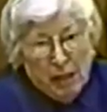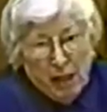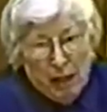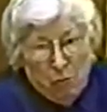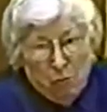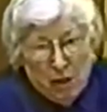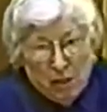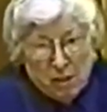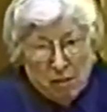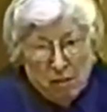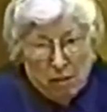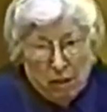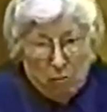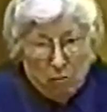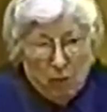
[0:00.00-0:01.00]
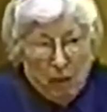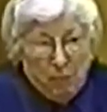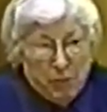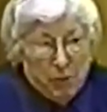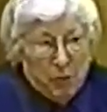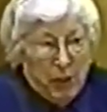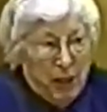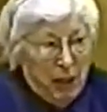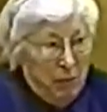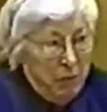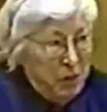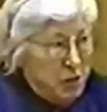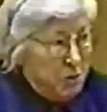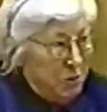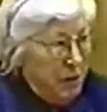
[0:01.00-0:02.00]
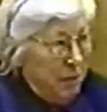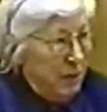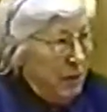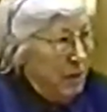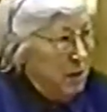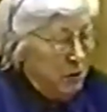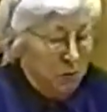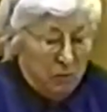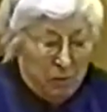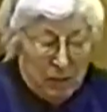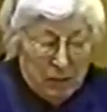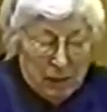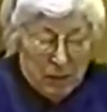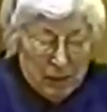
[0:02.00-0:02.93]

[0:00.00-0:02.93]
and I was not raped when I was three months old.